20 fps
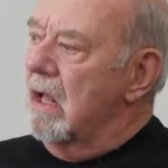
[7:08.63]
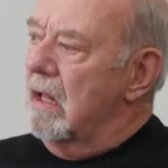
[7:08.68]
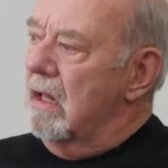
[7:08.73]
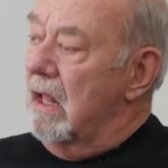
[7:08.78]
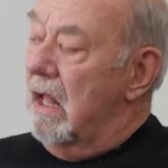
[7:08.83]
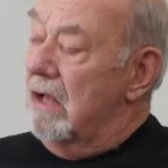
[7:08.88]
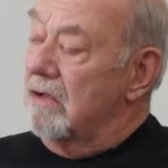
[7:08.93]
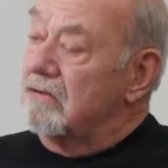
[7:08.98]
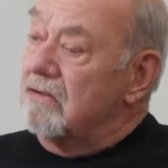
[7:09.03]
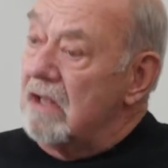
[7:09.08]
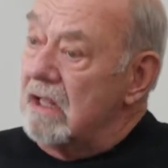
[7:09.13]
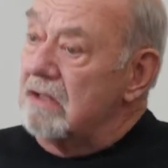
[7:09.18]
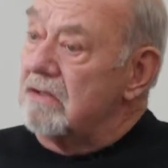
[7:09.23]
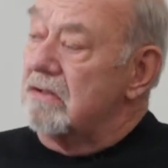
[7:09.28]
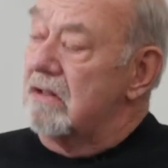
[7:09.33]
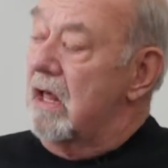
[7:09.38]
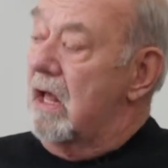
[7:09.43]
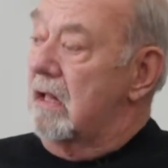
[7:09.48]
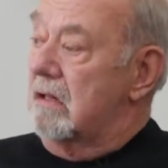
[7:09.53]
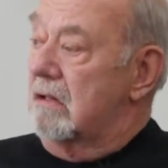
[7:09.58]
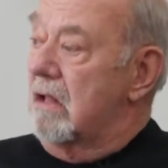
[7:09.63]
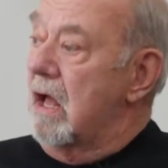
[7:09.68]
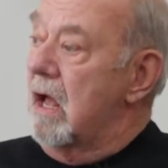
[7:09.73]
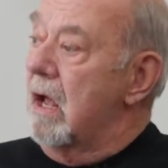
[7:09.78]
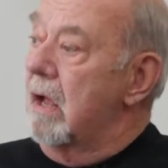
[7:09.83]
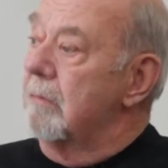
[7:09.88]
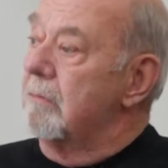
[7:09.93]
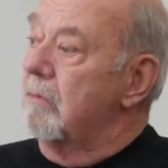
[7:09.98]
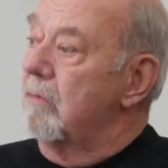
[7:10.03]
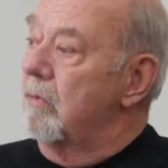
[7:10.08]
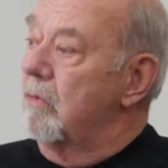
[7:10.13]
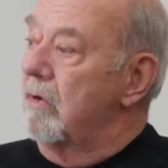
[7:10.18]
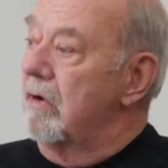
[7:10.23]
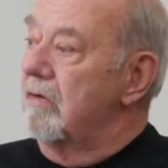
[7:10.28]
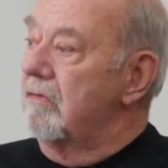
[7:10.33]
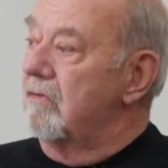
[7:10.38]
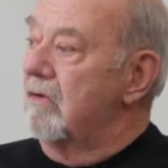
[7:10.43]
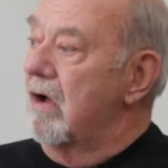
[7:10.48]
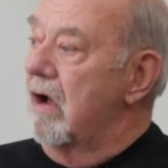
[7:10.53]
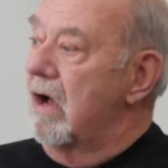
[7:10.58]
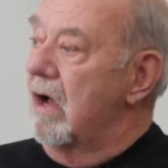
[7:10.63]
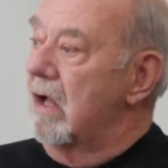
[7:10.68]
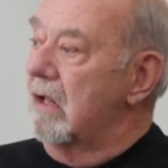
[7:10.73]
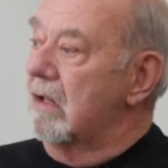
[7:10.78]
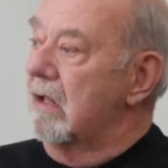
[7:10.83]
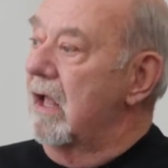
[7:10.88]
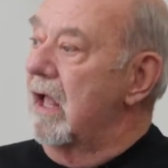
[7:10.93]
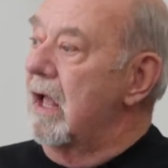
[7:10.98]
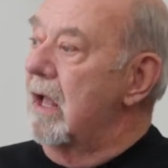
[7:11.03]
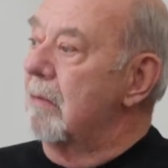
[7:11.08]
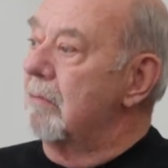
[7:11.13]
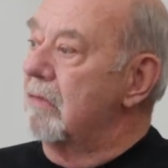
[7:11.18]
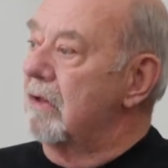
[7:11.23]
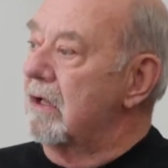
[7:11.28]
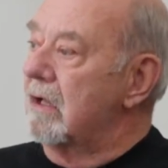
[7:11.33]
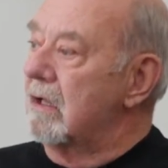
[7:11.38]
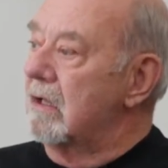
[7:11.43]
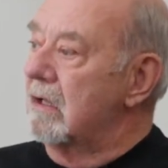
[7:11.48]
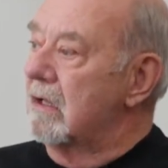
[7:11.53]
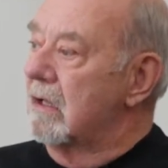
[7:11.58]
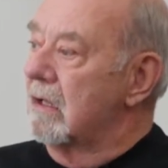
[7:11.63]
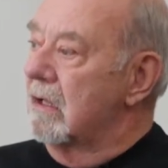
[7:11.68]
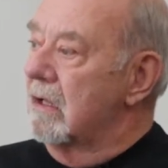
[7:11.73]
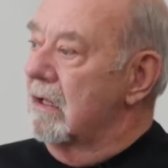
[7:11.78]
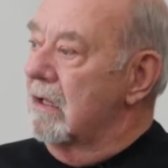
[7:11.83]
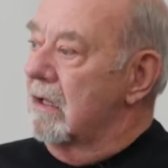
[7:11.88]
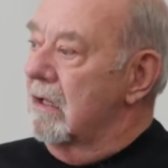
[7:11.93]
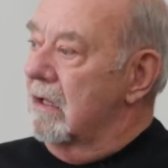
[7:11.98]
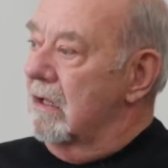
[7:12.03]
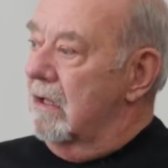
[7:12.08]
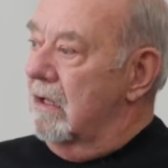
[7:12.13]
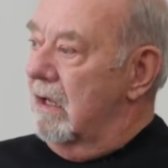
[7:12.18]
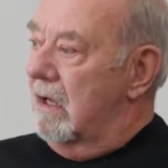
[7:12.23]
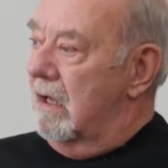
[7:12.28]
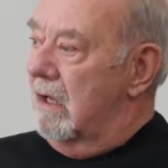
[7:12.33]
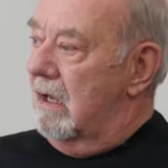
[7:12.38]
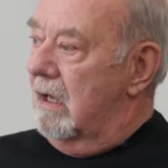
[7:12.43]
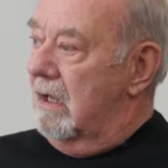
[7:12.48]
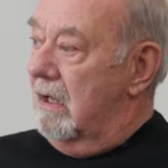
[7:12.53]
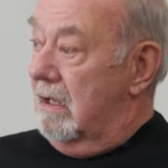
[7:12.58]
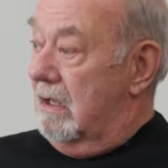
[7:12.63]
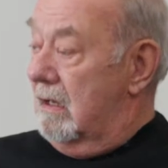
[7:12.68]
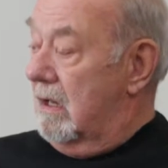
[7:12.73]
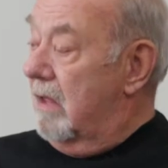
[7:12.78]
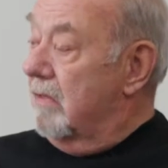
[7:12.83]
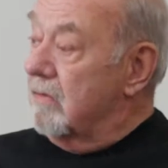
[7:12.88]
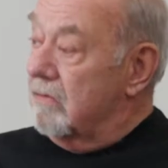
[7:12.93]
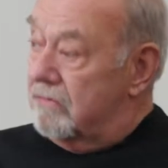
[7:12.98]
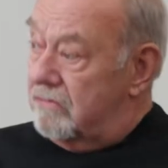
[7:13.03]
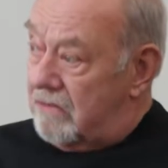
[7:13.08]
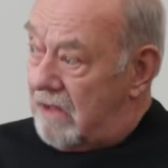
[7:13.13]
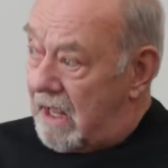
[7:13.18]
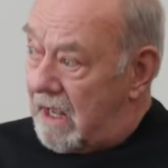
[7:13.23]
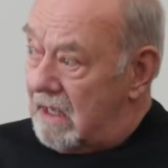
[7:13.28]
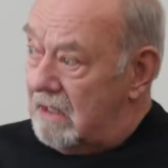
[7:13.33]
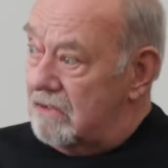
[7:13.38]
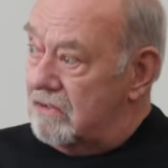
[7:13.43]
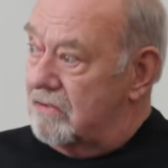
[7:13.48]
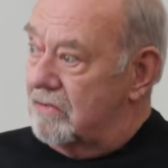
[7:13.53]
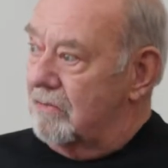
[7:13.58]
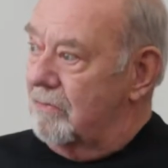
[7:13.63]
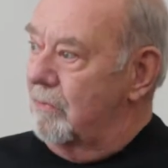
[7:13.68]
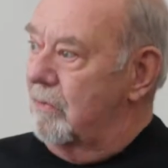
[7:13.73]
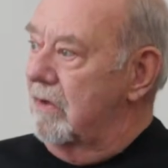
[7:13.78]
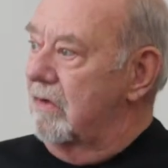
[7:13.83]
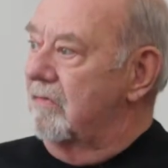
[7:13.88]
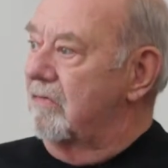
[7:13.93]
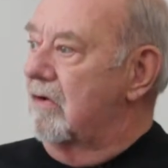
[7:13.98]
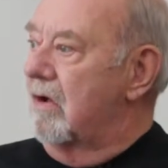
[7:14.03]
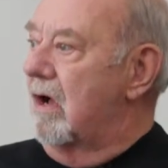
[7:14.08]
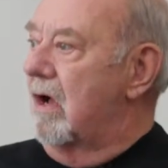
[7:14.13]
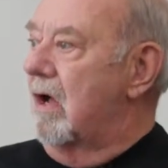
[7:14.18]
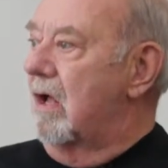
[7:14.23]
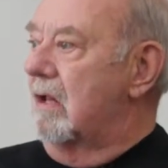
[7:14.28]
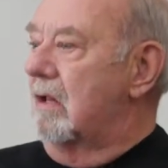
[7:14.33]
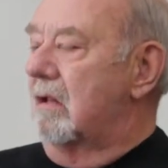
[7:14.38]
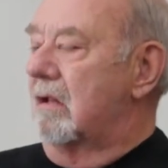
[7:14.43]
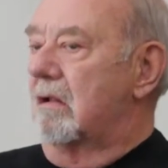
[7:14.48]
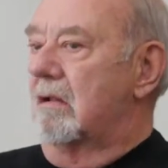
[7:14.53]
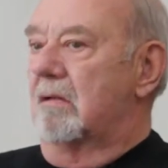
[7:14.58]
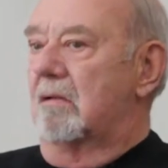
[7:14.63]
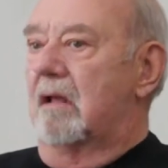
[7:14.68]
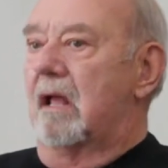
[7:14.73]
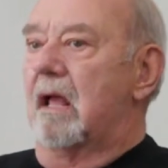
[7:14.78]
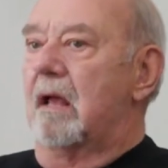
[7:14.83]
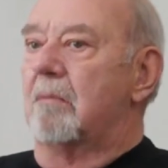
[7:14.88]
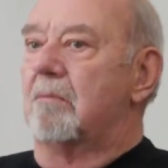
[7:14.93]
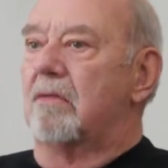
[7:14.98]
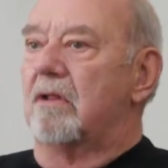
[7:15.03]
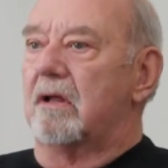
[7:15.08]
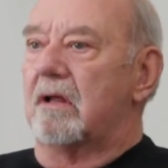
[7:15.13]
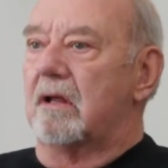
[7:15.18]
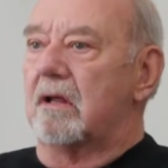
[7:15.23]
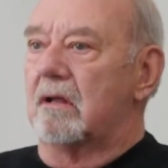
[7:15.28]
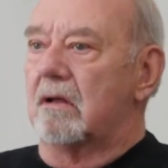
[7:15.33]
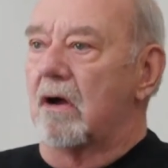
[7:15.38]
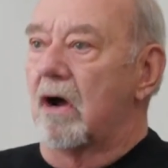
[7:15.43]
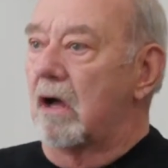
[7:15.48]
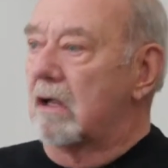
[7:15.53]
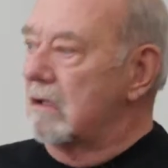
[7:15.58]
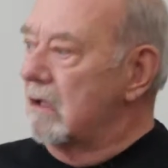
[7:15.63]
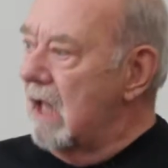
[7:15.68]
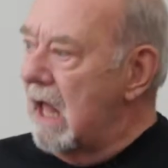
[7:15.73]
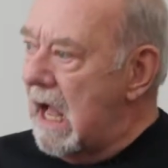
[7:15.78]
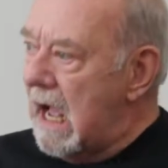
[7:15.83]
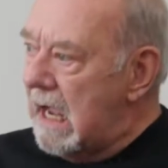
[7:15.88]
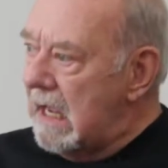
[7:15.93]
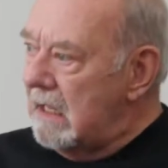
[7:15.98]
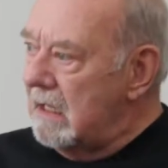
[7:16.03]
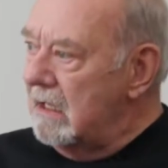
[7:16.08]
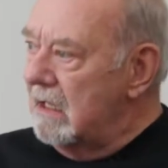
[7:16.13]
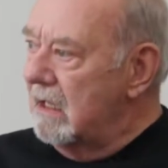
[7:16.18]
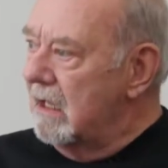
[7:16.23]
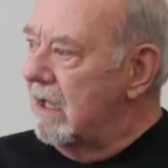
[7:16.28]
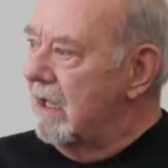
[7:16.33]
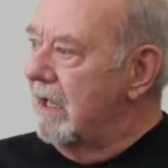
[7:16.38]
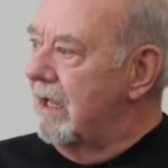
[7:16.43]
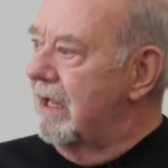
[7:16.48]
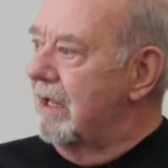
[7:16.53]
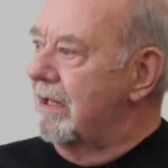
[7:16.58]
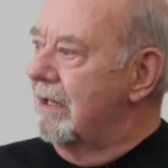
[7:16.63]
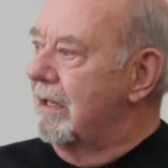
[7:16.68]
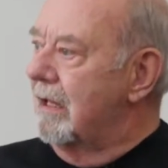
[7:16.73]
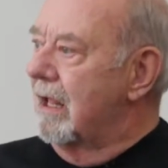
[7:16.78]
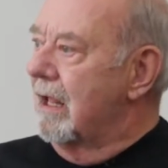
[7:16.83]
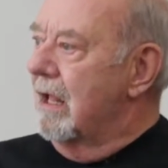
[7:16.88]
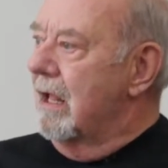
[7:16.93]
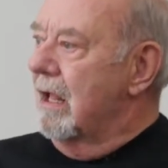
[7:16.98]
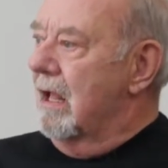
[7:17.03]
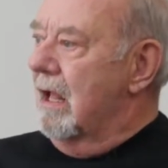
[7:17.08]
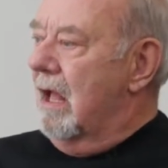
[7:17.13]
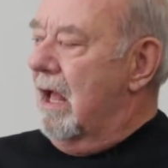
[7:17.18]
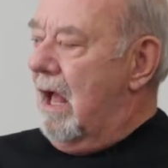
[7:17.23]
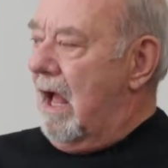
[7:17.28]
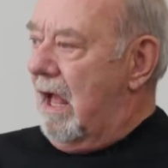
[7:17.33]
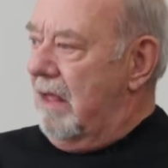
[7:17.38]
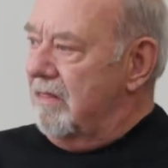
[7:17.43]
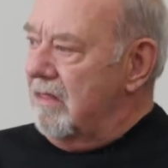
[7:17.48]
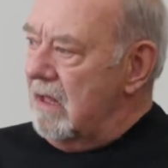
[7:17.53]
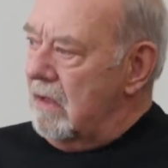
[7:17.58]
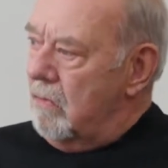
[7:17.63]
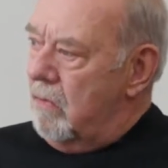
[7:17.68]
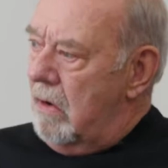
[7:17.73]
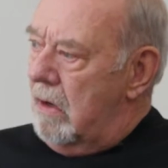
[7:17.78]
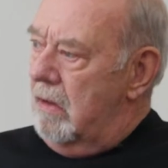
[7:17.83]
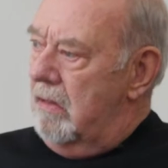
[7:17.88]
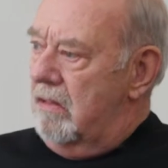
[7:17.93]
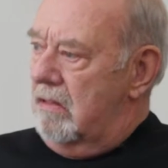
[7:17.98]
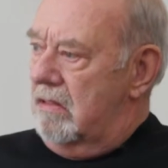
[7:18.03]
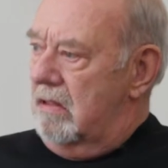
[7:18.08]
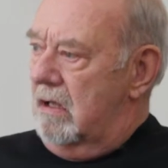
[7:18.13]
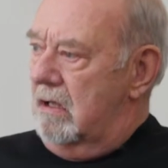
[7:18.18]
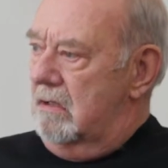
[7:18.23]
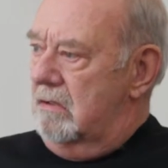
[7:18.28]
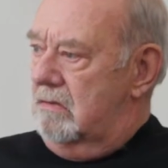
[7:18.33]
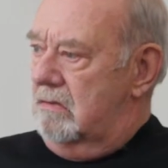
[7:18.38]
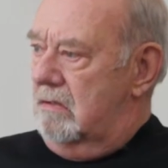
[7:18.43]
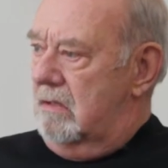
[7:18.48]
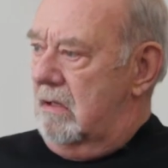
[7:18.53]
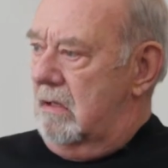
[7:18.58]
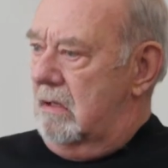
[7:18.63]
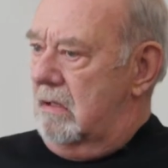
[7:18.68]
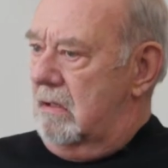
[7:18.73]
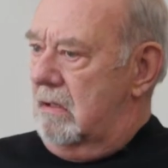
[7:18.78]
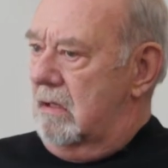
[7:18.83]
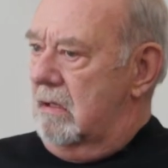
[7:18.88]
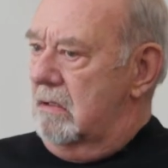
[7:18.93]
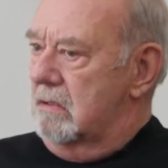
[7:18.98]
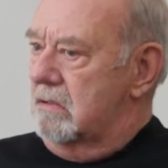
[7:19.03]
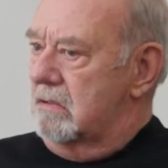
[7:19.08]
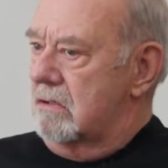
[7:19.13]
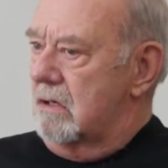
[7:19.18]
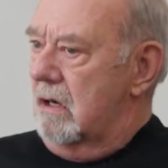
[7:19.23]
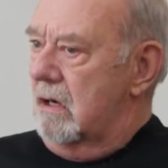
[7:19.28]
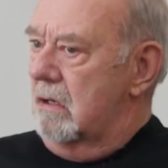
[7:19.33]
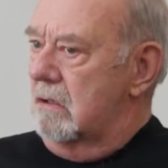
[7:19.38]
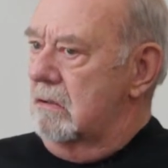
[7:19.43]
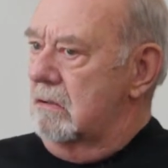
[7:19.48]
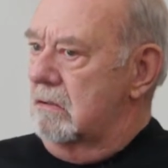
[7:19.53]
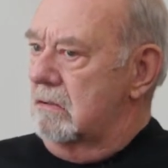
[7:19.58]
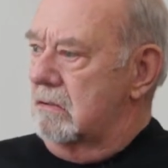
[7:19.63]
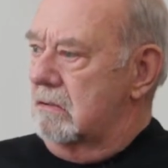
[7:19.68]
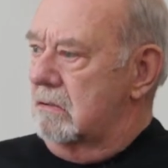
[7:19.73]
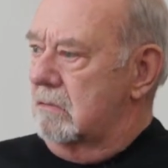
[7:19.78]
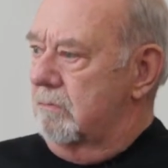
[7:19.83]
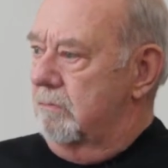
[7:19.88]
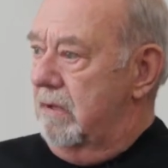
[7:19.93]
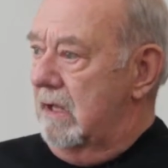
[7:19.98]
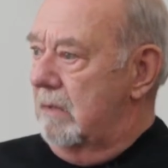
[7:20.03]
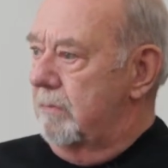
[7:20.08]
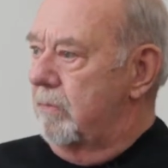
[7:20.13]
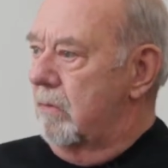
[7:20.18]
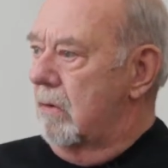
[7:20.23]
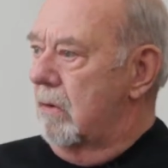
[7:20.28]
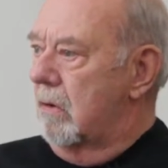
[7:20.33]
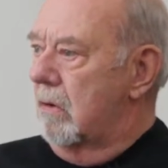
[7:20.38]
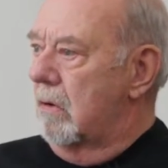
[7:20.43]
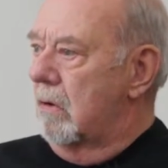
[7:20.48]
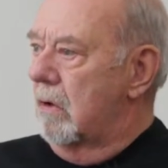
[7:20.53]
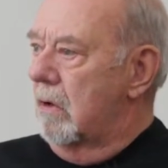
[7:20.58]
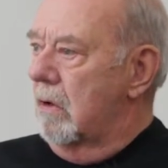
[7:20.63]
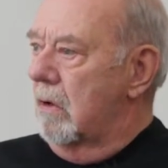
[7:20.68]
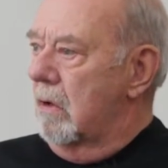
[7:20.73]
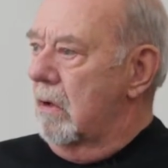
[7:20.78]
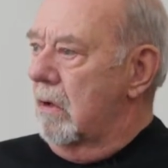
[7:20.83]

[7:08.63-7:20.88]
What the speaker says: Now, since that time, we've got gambling in other states. We've got gambling online. And I think one of the things that concerns people,